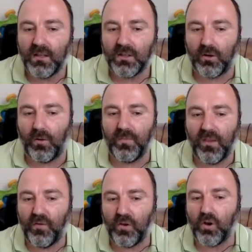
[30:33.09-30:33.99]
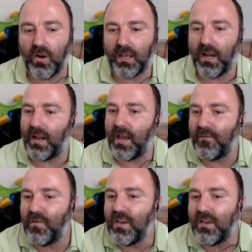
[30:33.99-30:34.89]
So if you're going to get an
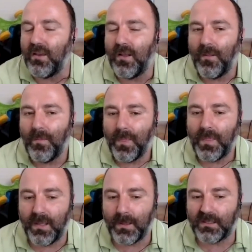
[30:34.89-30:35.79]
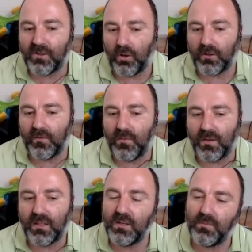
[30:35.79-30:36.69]
IV, then the salt of the
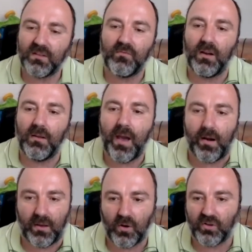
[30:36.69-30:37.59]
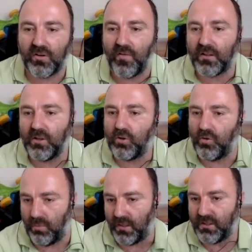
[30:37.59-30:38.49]
magnesium doesn't really matter. It goes directly into
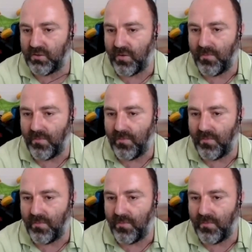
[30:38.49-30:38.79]
your bloodstream.